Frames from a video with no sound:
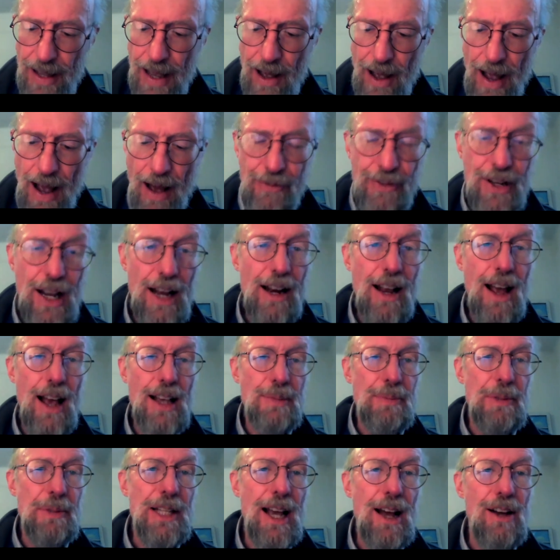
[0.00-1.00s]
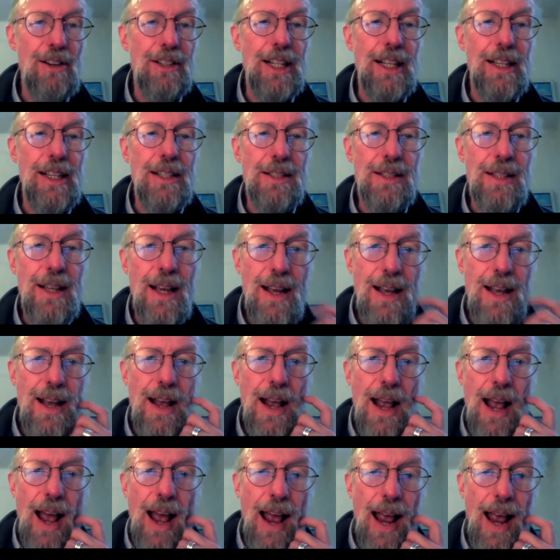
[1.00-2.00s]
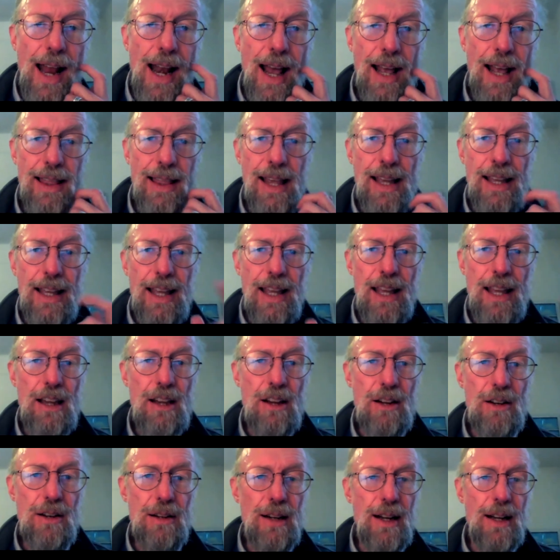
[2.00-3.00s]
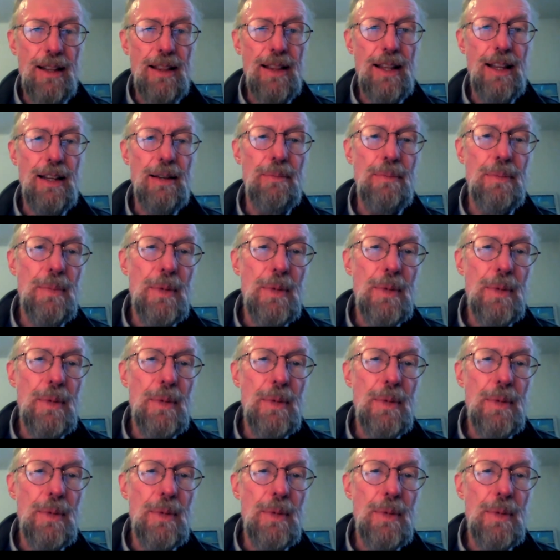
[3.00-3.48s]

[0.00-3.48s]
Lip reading: Afghan hospitality is, and I think here,